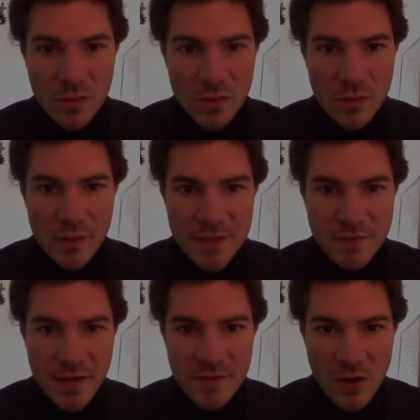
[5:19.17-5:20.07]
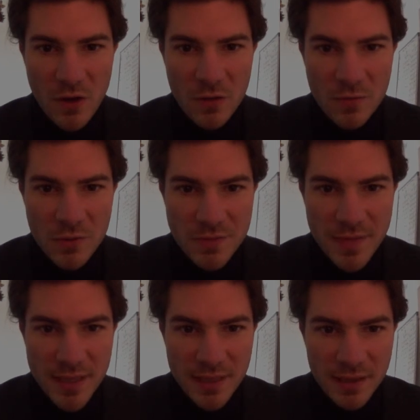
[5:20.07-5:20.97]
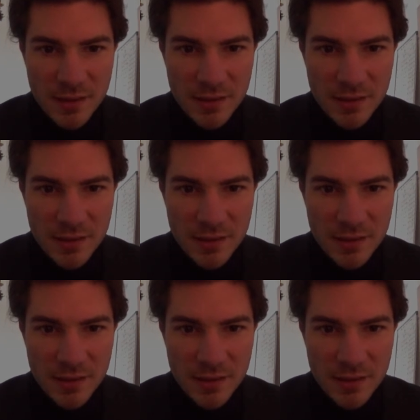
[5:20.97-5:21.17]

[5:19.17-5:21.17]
Queen h5 almost mating.